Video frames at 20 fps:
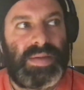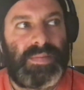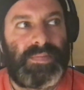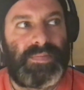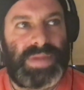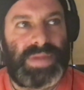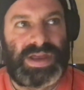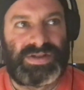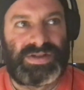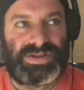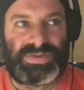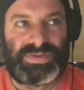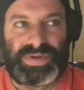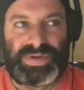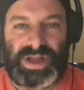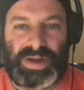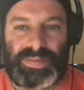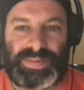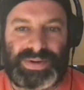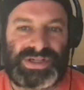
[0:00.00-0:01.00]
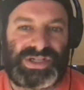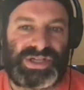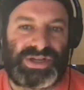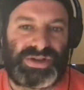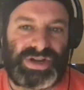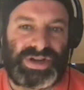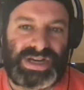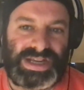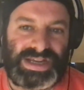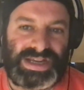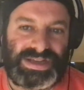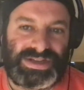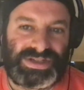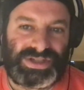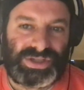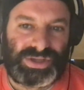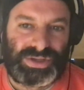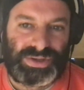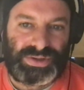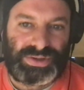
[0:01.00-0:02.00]
here's a real opportunity
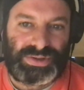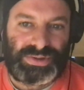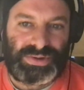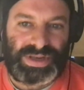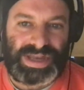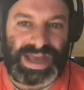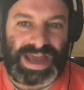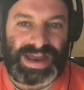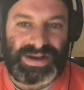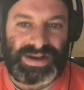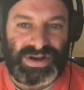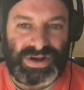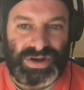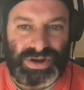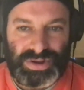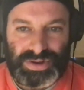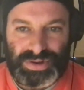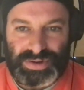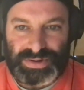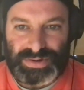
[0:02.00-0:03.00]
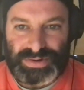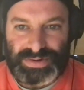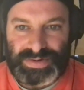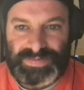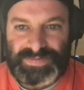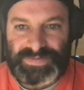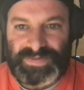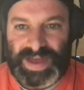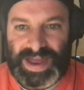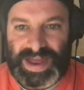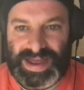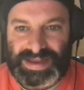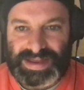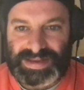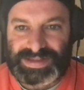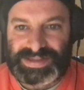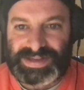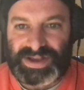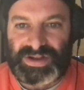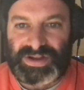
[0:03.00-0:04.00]
to get new
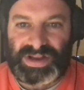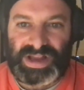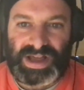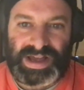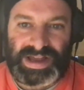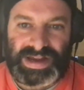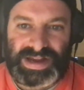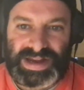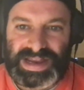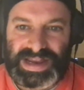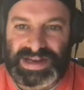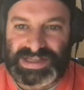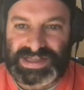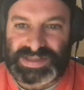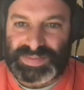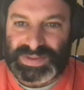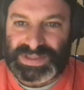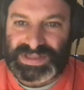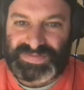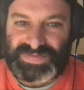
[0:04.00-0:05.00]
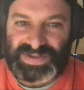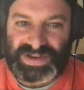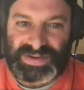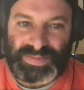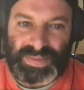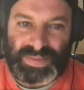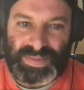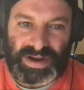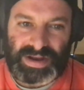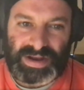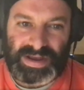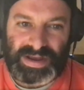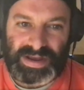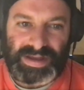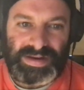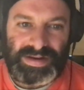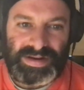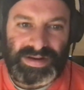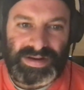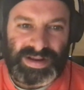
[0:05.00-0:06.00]
fans online in a specific
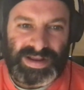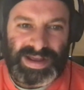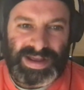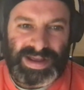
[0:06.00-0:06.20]
market.